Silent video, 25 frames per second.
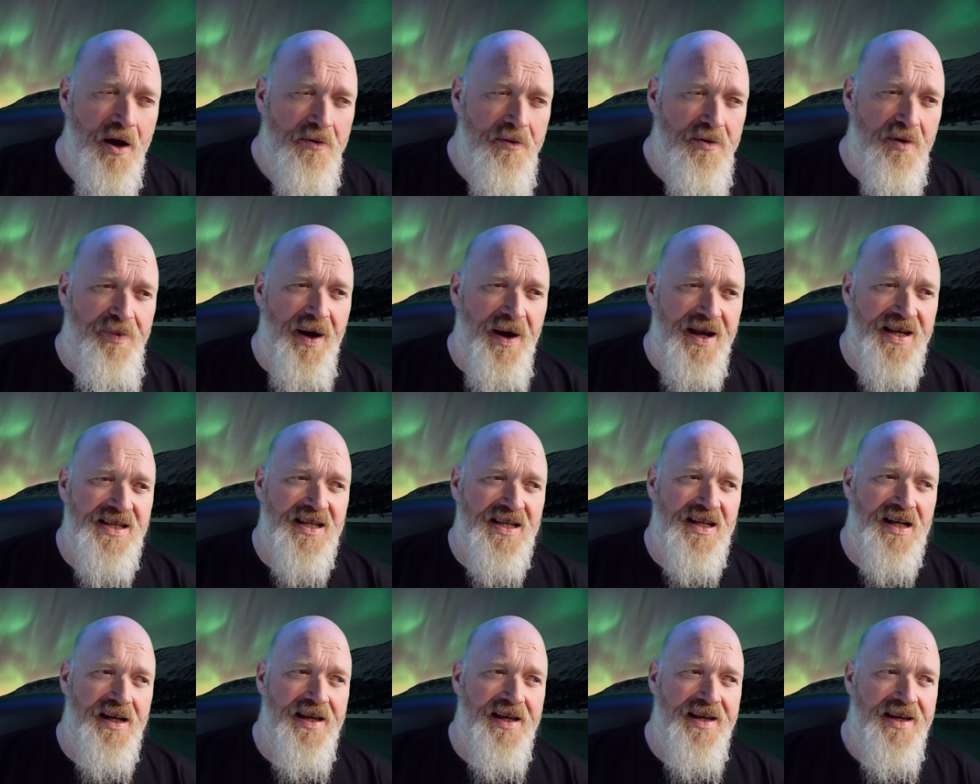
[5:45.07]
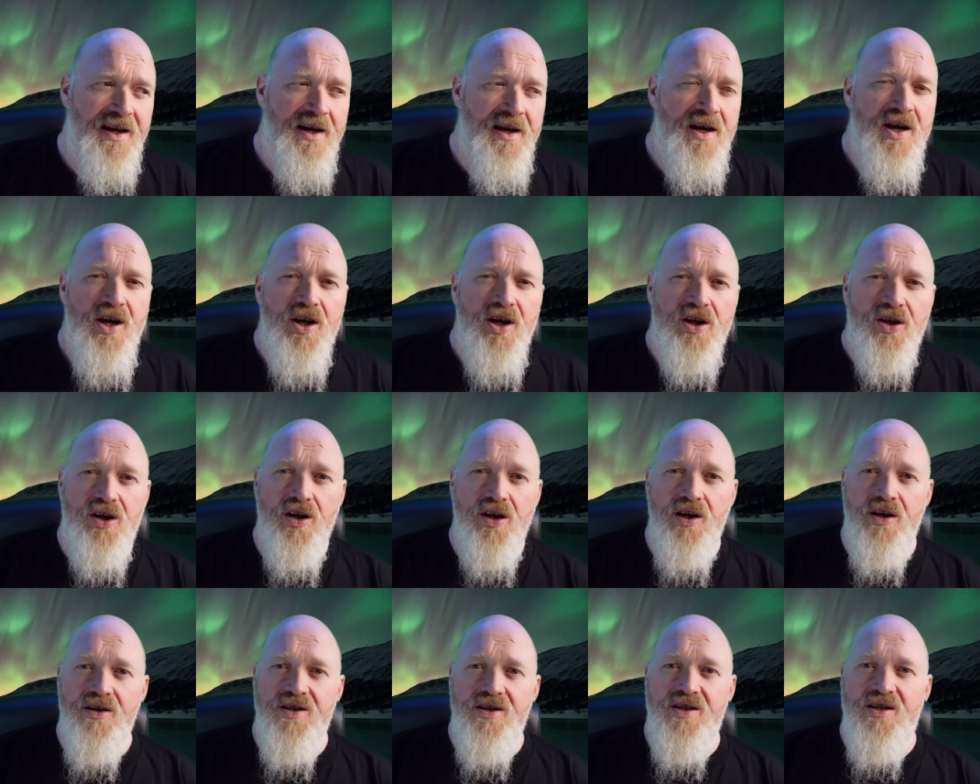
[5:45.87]
But basically,
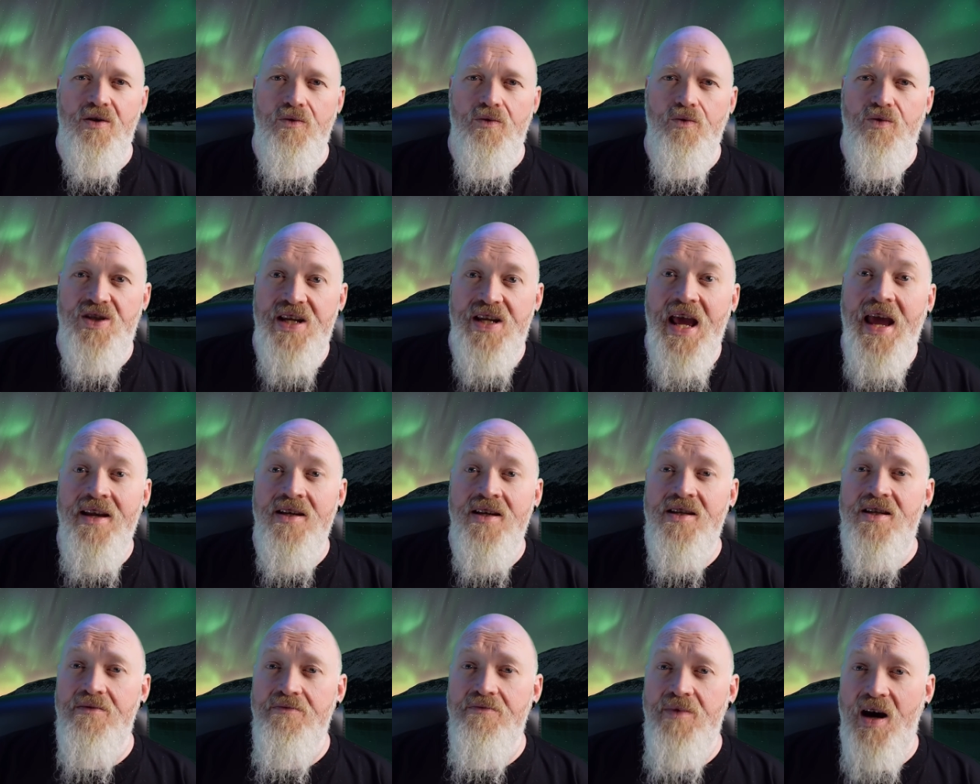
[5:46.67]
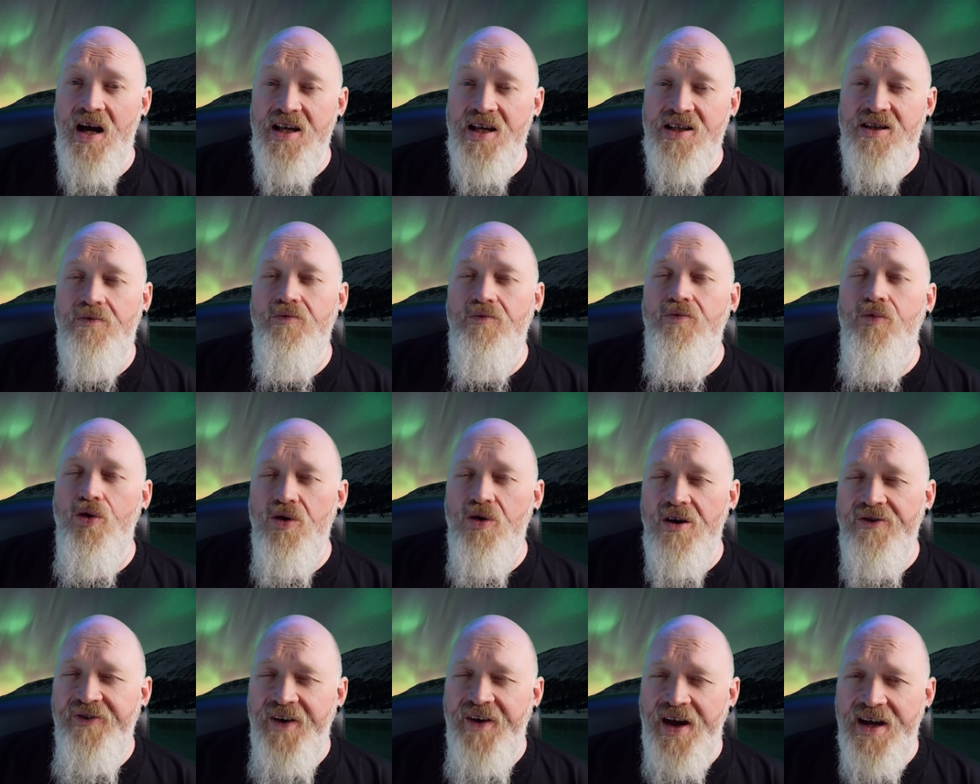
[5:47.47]
girls tend to mask
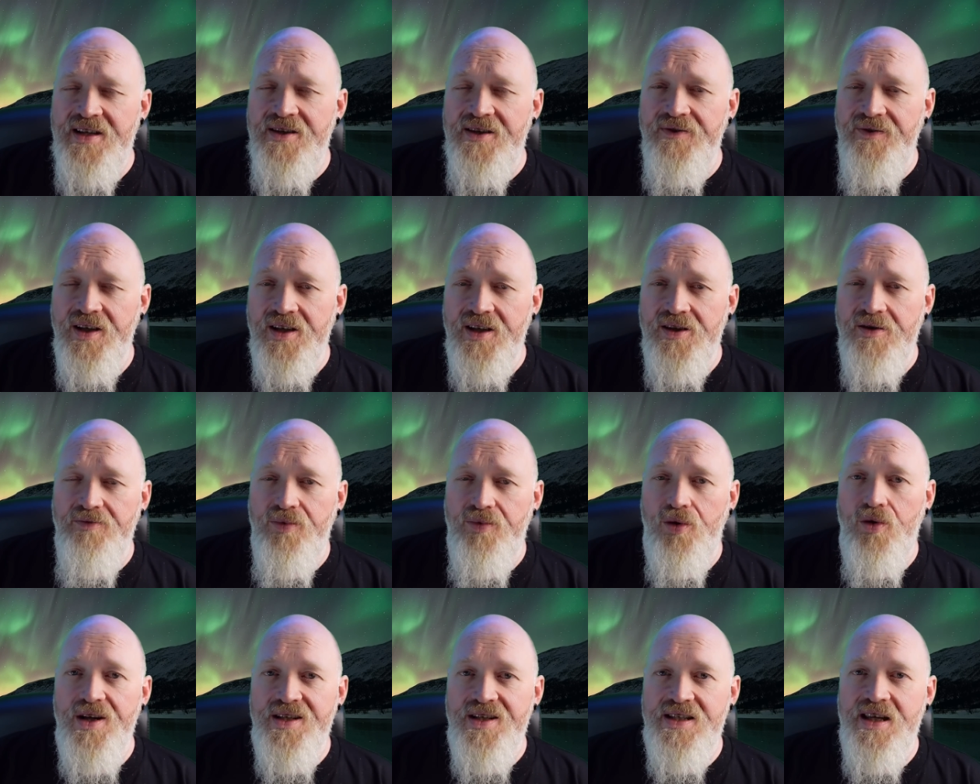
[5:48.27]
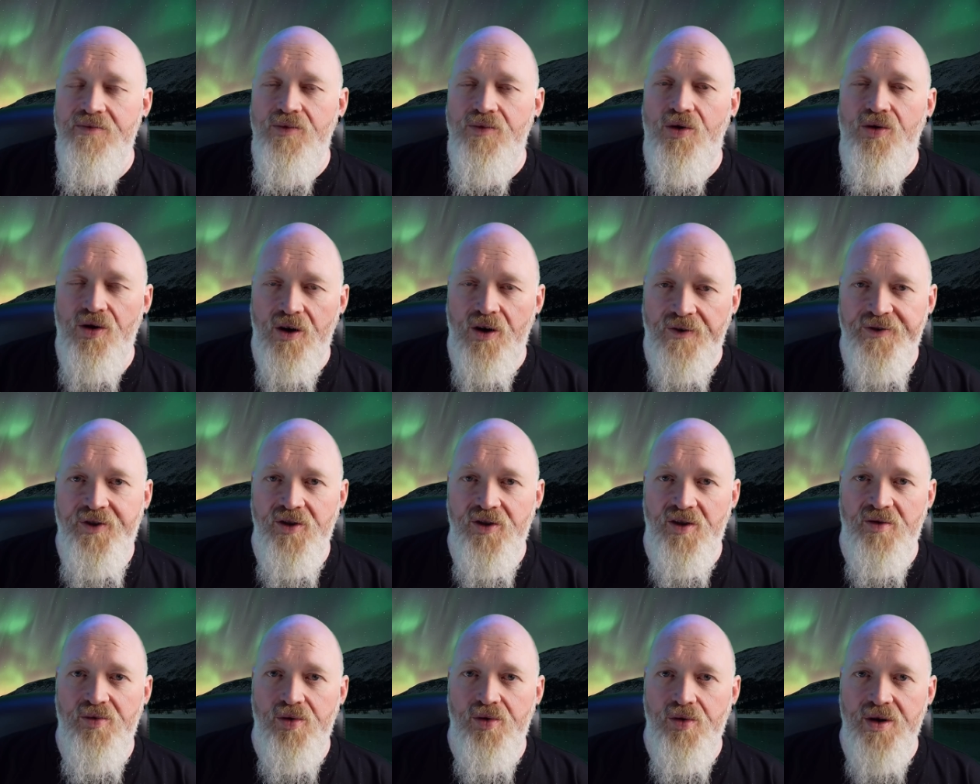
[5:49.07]
more effectively than boys and more
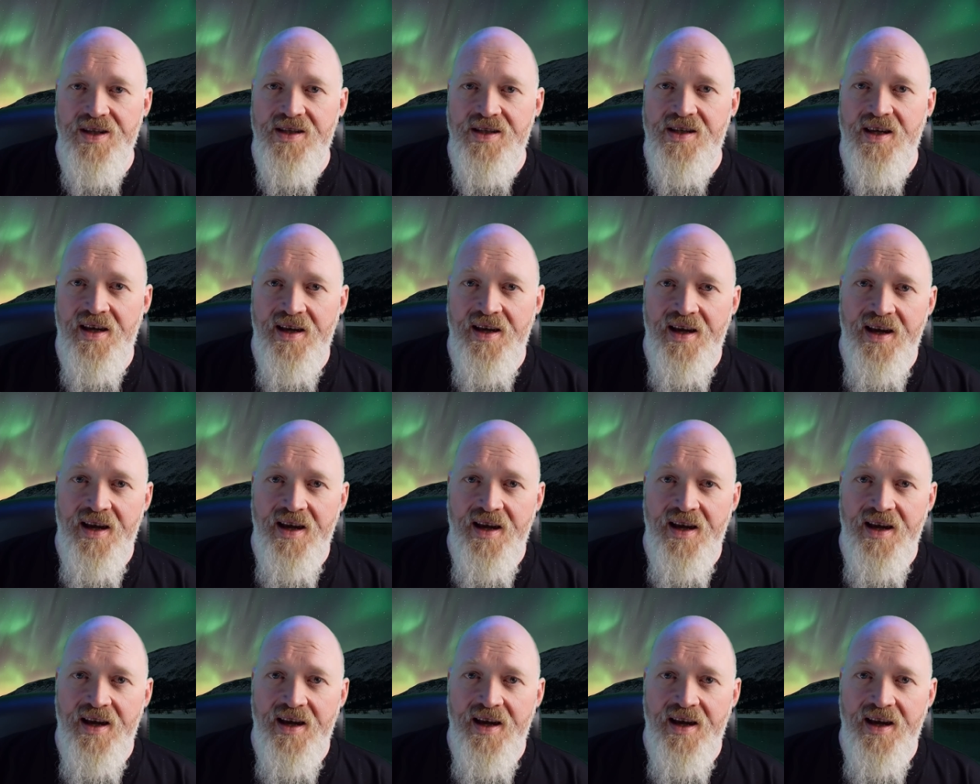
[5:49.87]
often than boys.